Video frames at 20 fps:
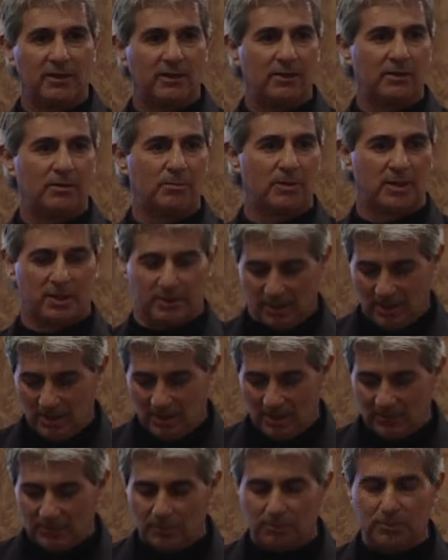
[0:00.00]
end of the month,
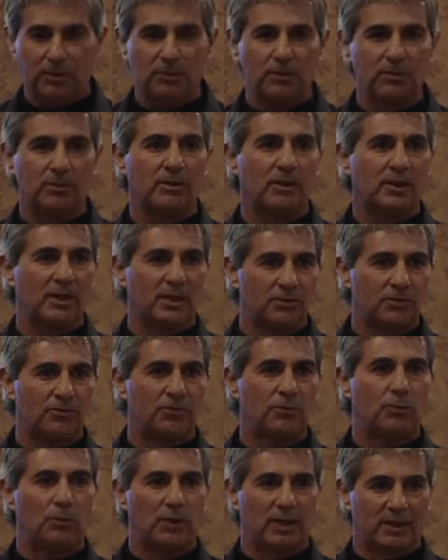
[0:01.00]
the bugle
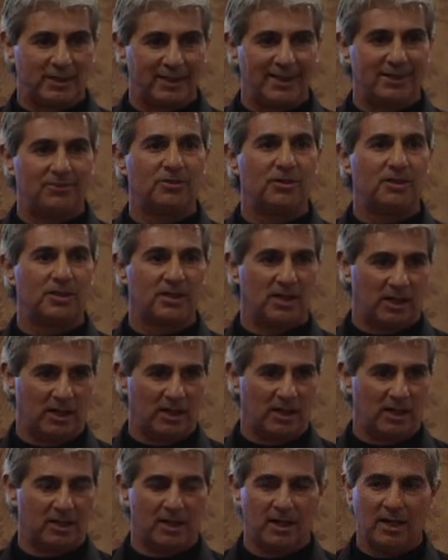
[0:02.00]
is what gets it
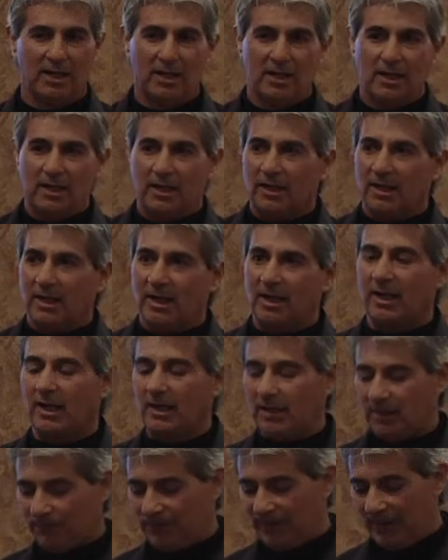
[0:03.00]
done. And I
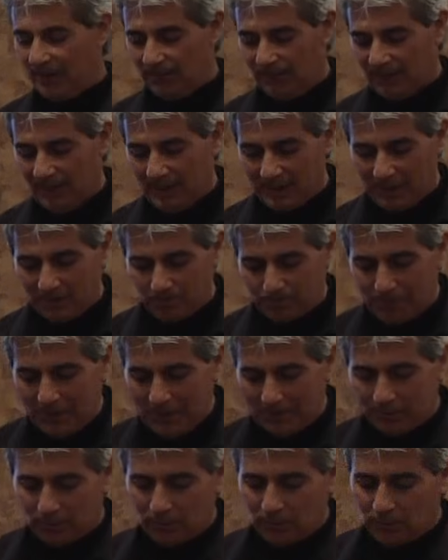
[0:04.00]
have found that
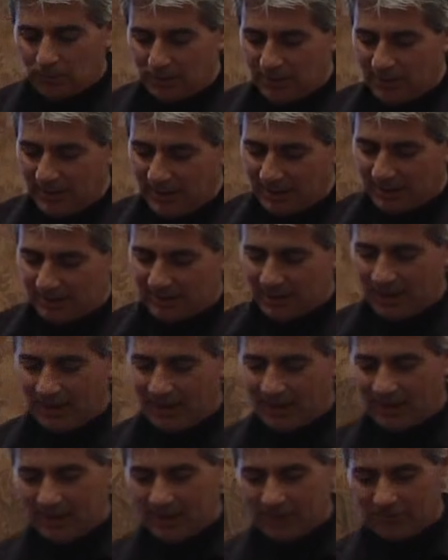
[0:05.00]
people who eat a
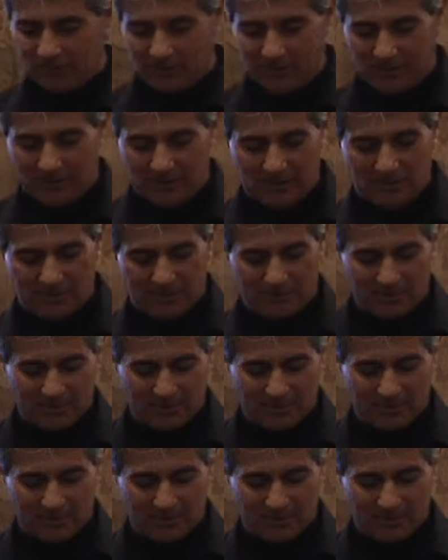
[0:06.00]
tag every year,